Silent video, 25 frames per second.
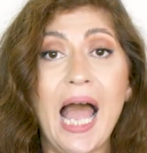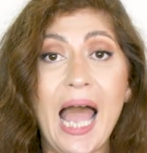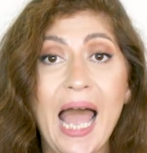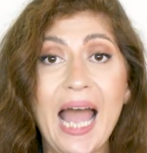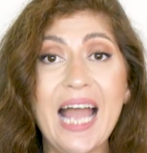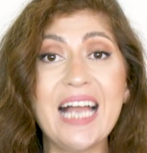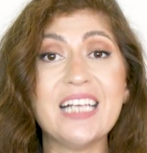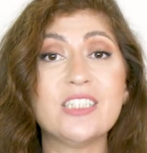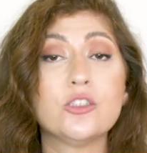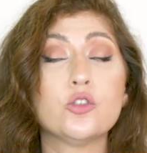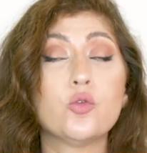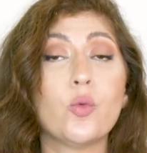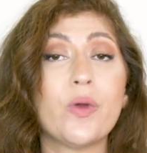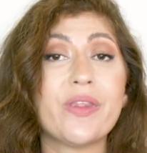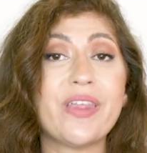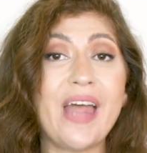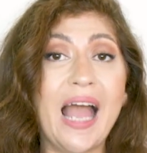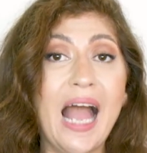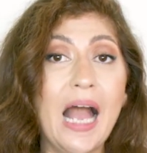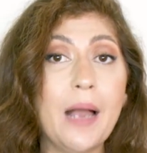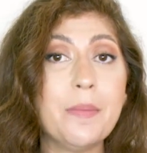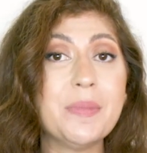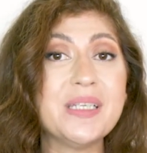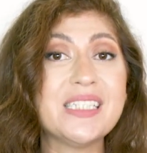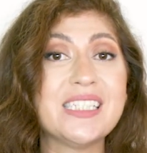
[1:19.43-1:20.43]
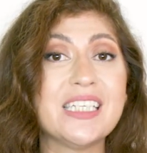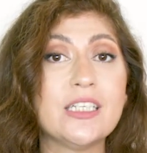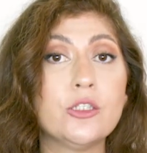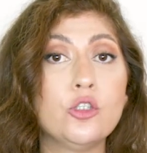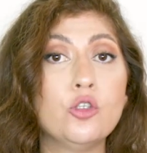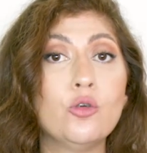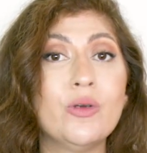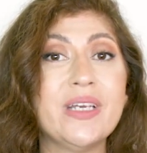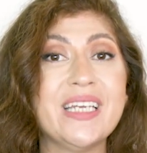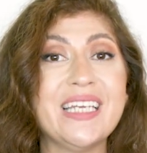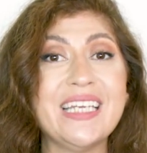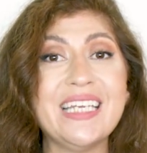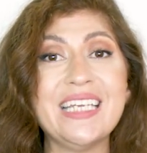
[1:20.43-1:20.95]
And with Amazon
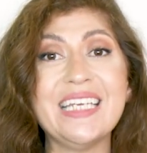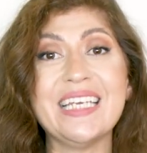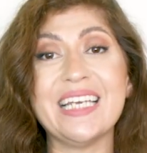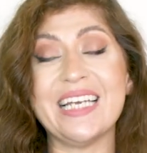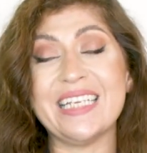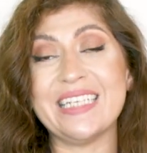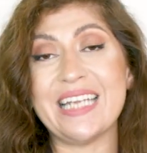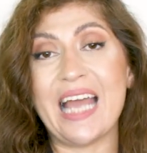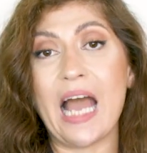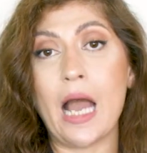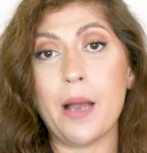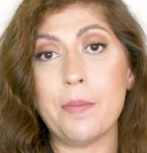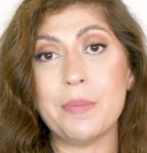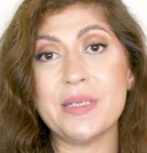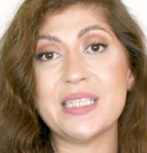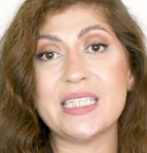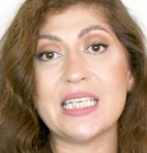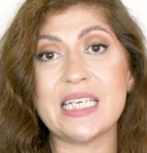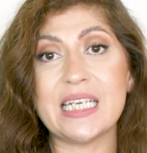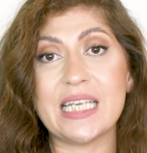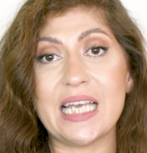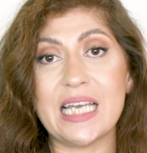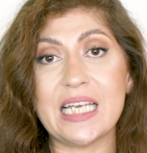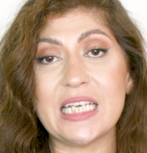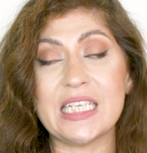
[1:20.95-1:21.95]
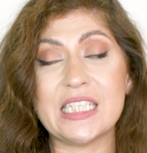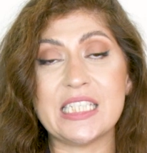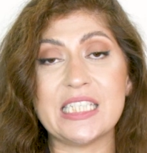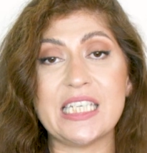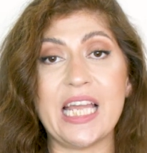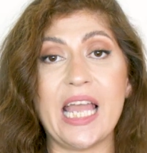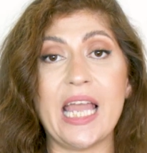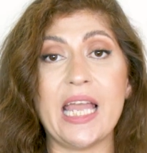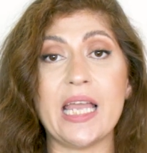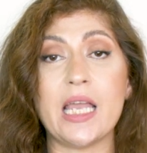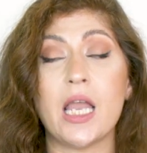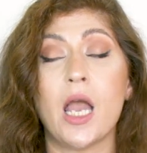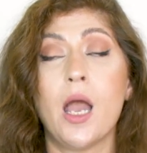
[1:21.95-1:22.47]
UAE and Amazon
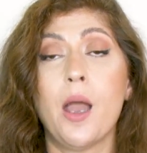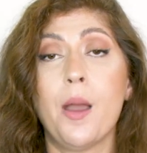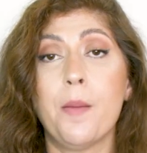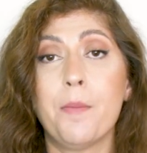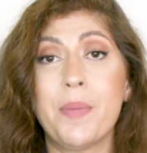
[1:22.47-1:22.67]
KSA